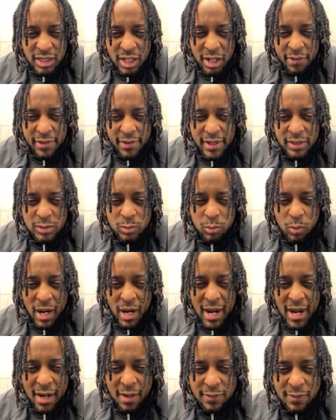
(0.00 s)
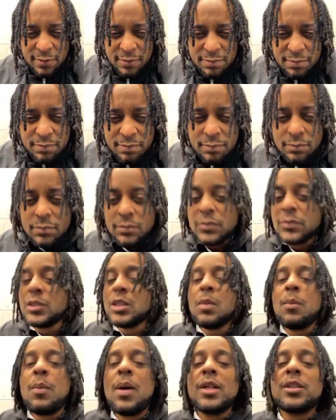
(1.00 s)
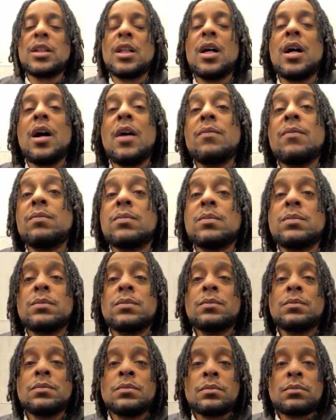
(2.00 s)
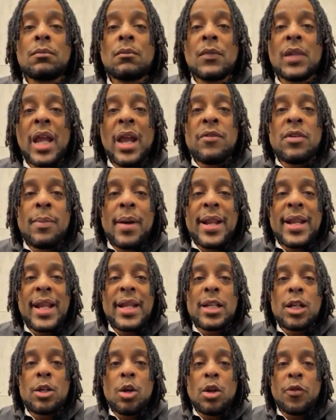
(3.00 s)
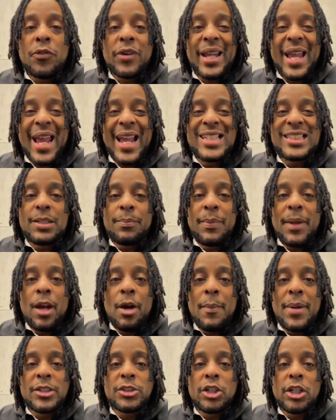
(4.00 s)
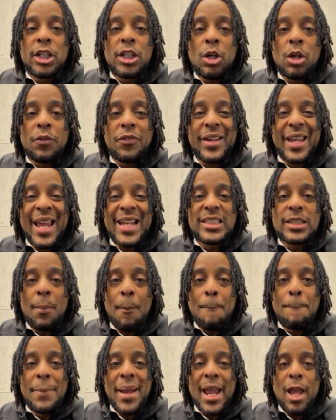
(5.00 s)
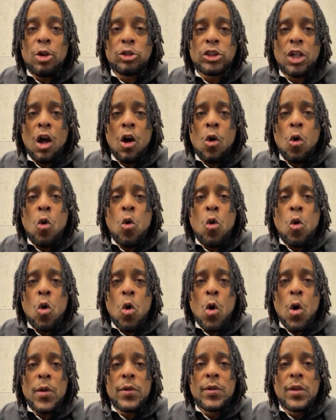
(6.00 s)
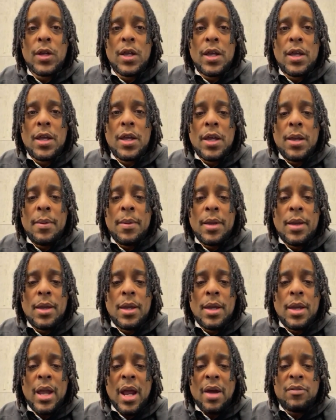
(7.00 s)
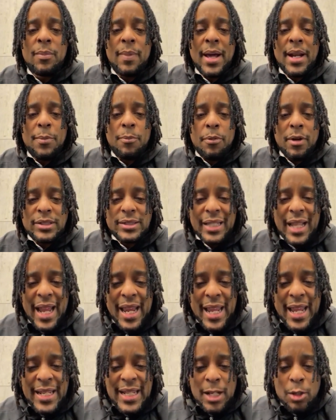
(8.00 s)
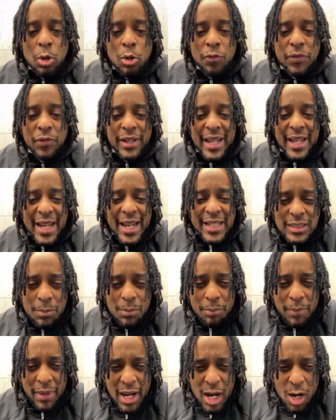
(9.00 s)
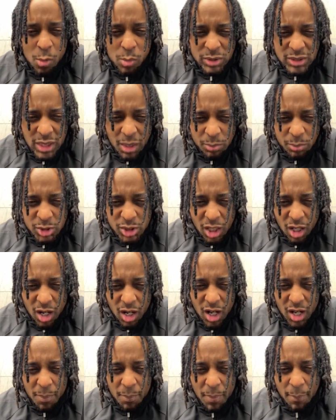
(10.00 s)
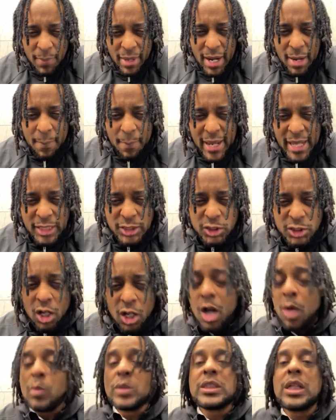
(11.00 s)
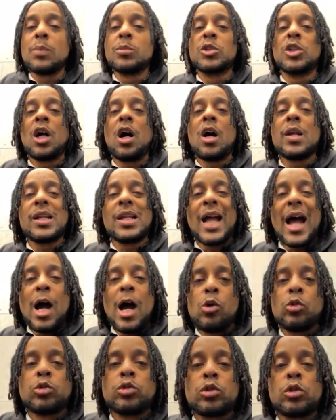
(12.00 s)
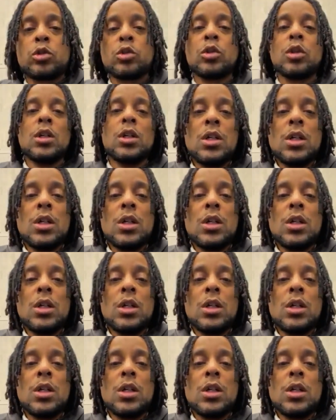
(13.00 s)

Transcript: Therian's Wild. Much love. Everybody hit the notification bell. Make sure your notification bells are on. Everybody press like, hit that notification bell. What's up, John? My main man, John. What's up, John, in the house?